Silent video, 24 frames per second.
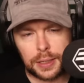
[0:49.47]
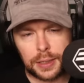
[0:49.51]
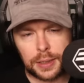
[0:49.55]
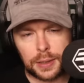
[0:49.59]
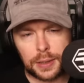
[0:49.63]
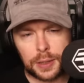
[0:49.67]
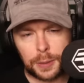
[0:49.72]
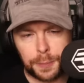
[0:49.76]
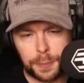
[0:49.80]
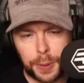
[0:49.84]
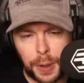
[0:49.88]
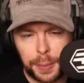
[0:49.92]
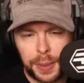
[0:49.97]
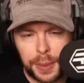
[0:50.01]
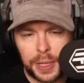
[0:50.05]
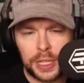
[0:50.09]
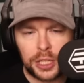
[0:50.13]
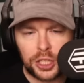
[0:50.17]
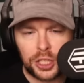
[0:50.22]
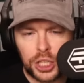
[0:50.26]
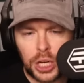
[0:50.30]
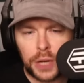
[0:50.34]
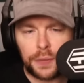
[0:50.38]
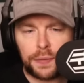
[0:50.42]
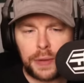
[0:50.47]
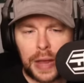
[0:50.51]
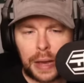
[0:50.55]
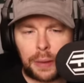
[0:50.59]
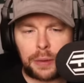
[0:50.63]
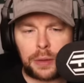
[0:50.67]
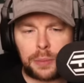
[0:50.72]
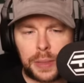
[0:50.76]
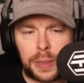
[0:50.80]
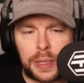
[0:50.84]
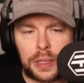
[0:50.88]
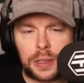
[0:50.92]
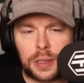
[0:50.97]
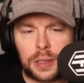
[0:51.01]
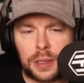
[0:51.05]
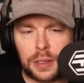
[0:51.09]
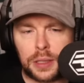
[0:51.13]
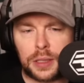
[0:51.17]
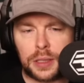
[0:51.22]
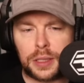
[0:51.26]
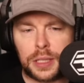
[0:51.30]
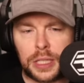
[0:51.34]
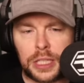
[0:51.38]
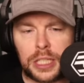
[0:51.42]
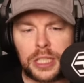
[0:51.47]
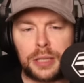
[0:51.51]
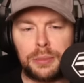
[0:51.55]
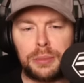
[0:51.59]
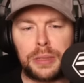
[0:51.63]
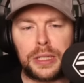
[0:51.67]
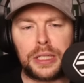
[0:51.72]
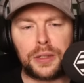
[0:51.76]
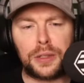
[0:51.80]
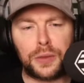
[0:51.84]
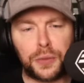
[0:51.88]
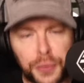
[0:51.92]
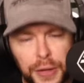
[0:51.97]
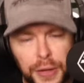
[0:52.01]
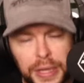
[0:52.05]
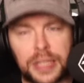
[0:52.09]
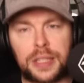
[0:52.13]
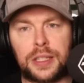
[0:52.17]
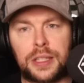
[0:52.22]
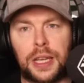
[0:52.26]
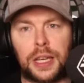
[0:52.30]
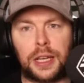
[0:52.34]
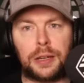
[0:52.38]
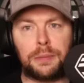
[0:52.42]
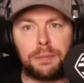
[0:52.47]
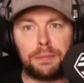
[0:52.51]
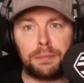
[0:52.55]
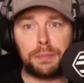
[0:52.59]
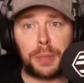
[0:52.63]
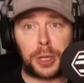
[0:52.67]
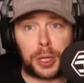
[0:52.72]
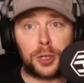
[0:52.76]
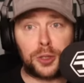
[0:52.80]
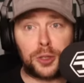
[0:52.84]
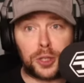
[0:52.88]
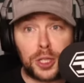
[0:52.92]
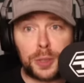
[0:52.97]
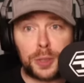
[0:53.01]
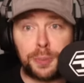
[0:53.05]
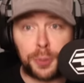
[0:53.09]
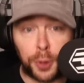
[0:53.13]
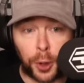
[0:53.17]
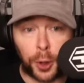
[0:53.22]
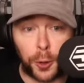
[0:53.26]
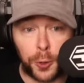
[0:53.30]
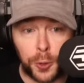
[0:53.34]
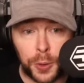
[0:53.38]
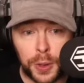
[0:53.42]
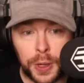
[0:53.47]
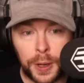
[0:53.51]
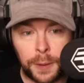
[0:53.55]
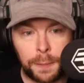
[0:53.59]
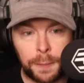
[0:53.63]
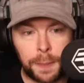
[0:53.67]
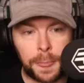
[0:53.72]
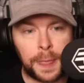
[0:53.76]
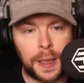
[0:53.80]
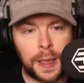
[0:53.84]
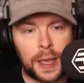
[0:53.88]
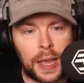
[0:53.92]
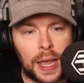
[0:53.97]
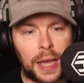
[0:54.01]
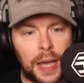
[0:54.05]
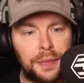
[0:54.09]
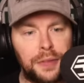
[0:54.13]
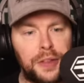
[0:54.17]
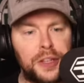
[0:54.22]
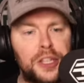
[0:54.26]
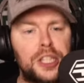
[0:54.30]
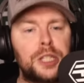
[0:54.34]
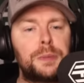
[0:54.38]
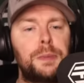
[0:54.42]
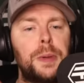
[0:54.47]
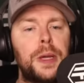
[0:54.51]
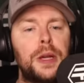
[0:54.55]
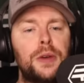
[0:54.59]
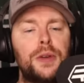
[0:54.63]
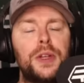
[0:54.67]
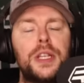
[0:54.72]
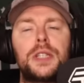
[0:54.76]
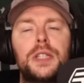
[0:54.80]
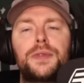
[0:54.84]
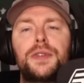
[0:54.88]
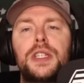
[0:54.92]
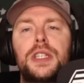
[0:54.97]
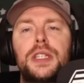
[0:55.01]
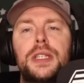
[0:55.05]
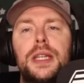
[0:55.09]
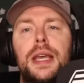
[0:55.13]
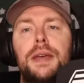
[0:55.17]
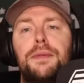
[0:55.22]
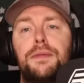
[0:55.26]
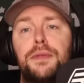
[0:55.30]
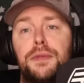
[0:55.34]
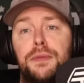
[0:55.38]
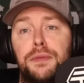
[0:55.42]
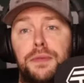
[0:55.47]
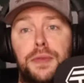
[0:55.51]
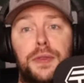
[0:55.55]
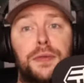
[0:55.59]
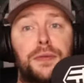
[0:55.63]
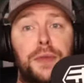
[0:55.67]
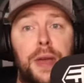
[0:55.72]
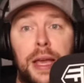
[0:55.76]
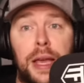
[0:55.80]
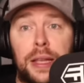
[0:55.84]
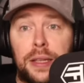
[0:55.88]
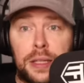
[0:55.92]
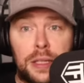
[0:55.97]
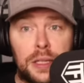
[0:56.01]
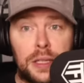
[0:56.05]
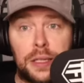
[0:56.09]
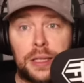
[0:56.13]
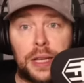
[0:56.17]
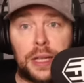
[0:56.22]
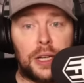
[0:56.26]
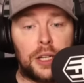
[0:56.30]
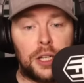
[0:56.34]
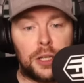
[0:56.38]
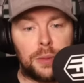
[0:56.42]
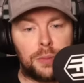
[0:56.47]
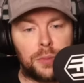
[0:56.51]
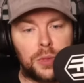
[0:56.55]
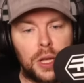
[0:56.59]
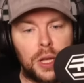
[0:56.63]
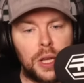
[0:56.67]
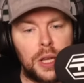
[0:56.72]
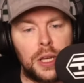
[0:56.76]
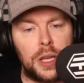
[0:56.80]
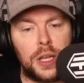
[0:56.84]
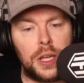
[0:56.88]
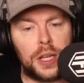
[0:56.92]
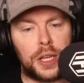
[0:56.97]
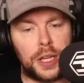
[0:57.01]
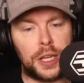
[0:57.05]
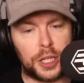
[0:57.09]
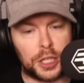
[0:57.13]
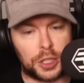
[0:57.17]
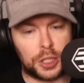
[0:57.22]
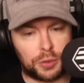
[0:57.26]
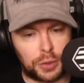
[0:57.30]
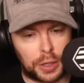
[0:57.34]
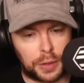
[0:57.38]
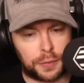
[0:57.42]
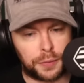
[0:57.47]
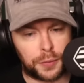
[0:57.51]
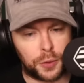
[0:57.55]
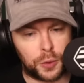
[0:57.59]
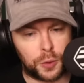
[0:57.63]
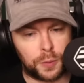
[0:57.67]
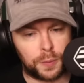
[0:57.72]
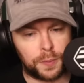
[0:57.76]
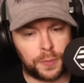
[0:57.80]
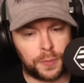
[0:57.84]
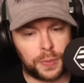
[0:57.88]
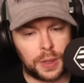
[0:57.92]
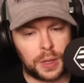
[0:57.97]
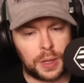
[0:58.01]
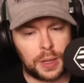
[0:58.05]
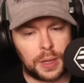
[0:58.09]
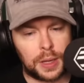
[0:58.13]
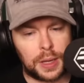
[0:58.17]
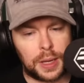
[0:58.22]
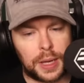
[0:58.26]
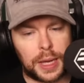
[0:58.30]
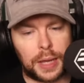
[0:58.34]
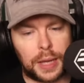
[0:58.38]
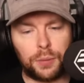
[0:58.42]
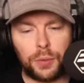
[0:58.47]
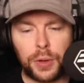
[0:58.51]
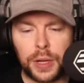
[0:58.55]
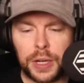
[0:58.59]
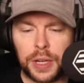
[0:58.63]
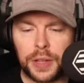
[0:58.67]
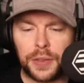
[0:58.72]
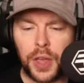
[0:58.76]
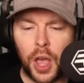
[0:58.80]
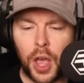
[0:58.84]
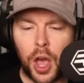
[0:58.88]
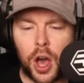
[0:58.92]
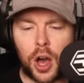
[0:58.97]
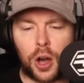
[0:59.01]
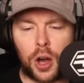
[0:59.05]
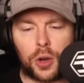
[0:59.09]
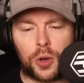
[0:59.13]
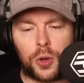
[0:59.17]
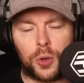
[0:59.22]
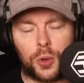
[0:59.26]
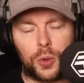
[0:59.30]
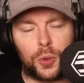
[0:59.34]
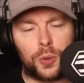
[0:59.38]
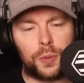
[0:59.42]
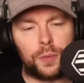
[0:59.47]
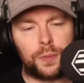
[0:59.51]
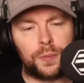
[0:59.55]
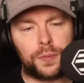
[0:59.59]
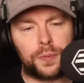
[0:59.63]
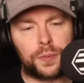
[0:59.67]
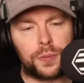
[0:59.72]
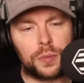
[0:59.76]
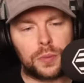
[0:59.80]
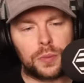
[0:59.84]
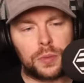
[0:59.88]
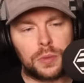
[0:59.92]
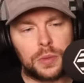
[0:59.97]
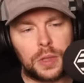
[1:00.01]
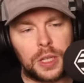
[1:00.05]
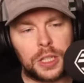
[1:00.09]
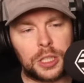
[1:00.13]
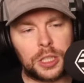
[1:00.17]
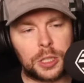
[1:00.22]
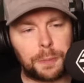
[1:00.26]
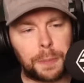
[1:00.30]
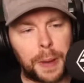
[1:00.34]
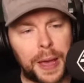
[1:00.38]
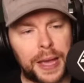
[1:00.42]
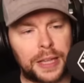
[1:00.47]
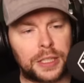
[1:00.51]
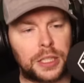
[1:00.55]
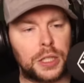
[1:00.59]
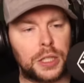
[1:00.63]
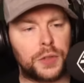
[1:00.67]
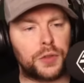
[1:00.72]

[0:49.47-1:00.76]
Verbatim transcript: the Premier League chief now admits that the system needs fixing because it's broke and the experience for, st for fans in stadiums is dreadful. And reading the article, here's a passage